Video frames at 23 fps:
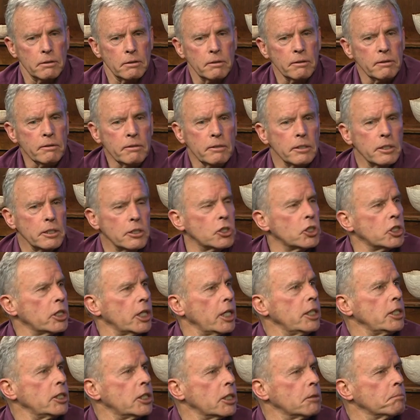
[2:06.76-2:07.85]
is
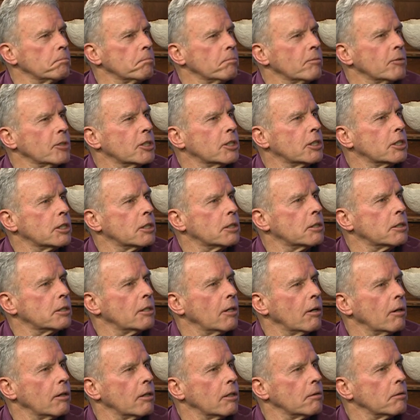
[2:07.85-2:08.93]
changing
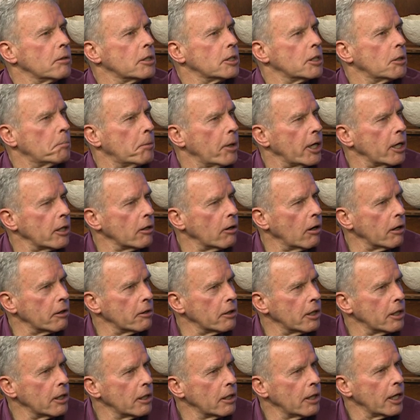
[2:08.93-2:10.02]
depending on
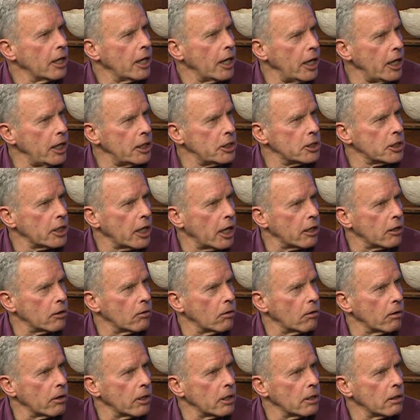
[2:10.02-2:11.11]
the age
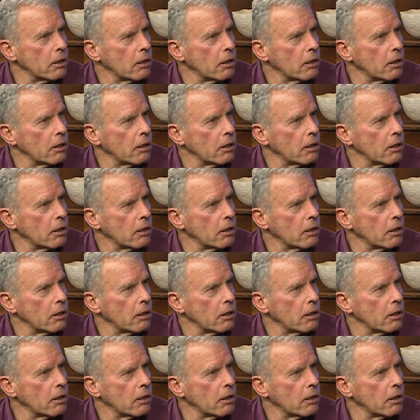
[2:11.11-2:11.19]
category.